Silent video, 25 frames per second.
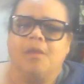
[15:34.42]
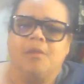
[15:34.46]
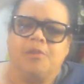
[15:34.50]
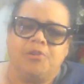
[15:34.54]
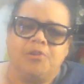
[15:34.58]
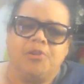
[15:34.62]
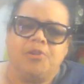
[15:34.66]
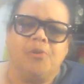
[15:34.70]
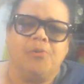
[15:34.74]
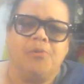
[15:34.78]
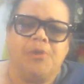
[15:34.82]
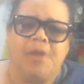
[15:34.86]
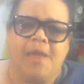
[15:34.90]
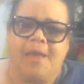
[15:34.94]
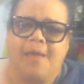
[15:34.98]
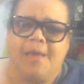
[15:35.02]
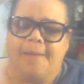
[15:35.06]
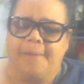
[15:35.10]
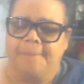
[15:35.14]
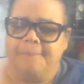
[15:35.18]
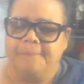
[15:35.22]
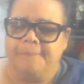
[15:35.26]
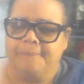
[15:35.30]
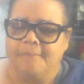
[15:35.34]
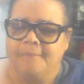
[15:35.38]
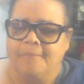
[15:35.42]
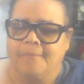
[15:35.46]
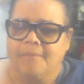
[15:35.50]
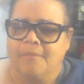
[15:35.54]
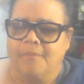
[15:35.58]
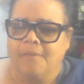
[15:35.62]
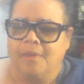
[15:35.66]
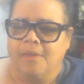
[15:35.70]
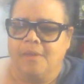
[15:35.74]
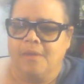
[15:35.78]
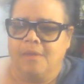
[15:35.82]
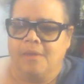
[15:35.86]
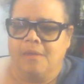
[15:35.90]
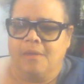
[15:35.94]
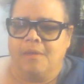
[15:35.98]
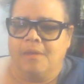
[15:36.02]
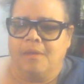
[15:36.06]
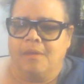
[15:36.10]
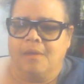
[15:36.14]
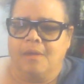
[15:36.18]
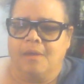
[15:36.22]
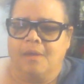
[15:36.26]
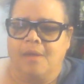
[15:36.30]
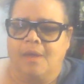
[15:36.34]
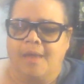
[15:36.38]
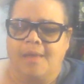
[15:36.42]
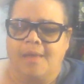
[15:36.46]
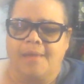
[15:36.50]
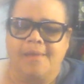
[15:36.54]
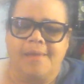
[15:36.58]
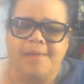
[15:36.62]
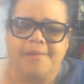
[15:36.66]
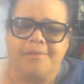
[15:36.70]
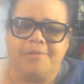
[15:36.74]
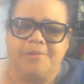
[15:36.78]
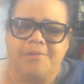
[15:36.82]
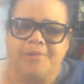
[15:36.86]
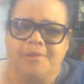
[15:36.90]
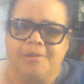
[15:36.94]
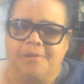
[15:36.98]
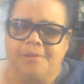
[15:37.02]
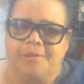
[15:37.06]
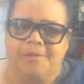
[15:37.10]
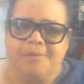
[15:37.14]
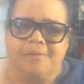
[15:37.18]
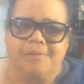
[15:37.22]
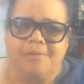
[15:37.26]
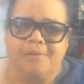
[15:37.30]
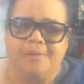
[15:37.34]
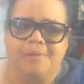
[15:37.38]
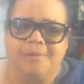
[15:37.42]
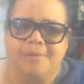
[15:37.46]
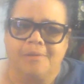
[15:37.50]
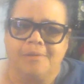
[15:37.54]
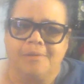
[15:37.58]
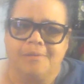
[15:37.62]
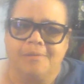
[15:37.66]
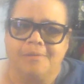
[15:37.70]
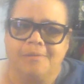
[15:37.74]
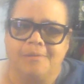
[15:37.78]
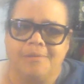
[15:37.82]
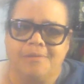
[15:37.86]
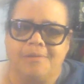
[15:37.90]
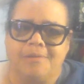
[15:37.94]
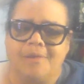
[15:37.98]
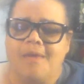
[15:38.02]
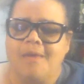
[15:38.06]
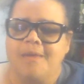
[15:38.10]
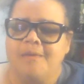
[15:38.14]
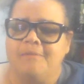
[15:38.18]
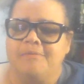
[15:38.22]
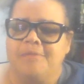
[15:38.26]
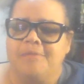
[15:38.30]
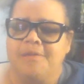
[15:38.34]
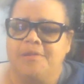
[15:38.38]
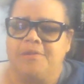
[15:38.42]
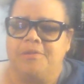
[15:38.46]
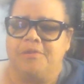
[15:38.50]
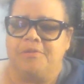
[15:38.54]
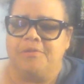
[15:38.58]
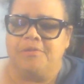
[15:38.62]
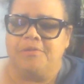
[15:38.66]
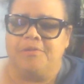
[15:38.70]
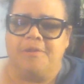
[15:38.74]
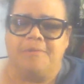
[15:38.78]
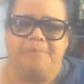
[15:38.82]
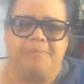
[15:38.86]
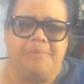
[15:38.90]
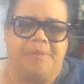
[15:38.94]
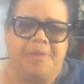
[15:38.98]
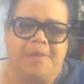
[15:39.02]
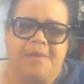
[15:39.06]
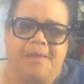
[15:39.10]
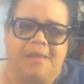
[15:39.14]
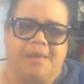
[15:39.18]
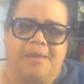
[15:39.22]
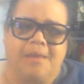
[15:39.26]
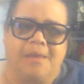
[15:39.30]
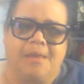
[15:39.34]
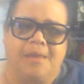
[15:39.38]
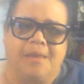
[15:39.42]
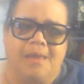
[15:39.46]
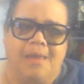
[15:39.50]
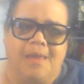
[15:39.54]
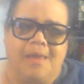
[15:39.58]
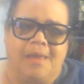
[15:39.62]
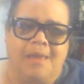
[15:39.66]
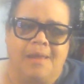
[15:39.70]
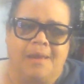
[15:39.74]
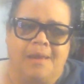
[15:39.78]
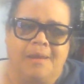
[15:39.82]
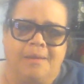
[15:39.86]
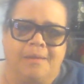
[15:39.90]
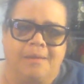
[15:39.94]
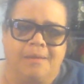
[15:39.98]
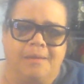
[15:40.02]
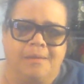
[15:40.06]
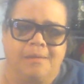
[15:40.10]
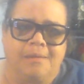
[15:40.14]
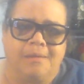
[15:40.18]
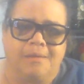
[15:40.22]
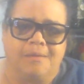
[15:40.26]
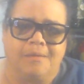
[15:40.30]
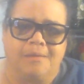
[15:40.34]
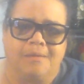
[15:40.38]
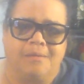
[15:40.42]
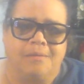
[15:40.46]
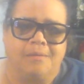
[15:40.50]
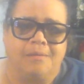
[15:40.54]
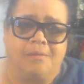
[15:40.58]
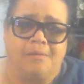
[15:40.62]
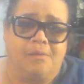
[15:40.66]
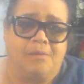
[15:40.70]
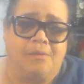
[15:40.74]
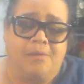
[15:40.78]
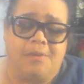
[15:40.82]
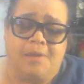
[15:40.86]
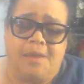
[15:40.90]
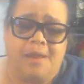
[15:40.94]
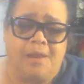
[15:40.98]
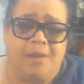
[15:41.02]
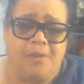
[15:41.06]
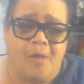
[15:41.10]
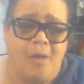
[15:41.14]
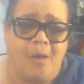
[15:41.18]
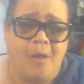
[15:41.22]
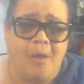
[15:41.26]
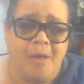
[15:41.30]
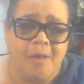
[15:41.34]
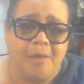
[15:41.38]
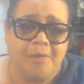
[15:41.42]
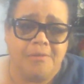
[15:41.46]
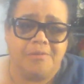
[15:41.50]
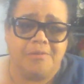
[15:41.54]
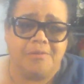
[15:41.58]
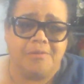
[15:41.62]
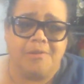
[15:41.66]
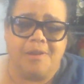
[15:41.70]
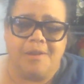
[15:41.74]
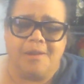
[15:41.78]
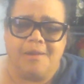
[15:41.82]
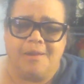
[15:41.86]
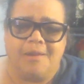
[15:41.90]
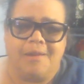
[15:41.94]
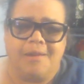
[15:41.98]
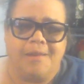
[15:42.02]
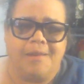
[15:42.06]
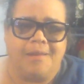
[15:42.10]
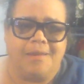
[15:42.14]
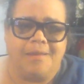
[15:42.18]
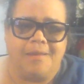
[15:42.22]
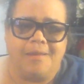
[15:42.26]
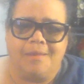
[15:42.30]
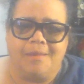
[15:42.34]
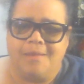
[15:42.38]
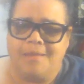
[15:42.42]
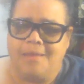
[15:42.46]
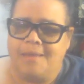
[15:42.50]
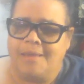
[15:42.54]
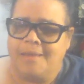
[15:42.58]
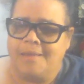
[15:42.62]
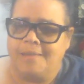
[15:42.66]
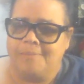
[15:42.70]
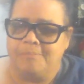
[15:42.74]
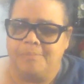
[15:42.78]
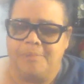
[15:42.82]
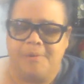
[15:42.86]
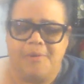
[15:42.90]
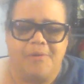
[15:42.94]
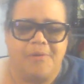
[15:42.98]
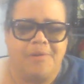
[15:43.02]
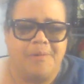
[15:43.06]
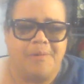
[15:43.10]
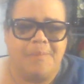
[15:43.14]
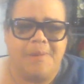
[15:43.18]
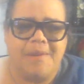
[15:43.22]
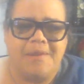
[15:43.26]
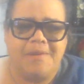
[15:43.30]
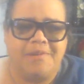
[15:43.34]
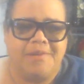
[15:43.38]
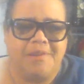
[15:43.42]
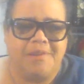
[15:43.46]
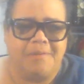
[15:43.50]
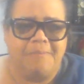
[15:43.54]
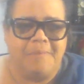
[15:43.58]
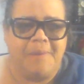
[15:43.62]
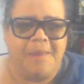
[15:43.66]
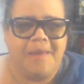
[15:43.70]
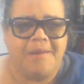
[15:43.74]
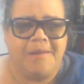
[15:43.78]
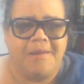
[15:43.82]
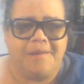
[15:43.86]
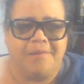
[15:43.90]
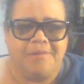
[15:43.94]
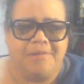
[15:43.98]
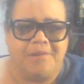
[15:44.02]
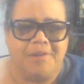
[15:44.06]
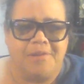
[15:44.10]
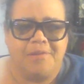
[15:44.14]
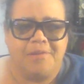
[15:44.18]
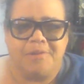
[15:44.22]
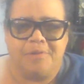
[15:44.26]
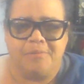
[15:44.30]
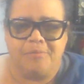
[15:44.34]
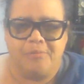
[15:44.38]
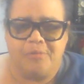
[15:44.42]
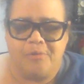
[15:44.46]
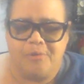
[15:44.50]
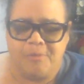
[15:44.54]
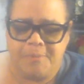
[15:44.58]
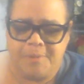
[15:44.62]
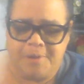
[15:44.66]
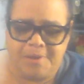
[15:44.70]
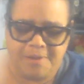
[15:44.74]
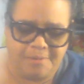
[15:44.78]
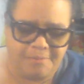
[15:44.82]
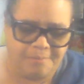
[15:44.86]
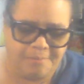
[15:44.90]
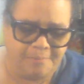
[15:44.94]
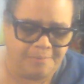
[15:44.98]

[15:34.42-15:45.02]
So yeah, I like to dive into something and get lost. And that Perry Mason, man, it does it for me.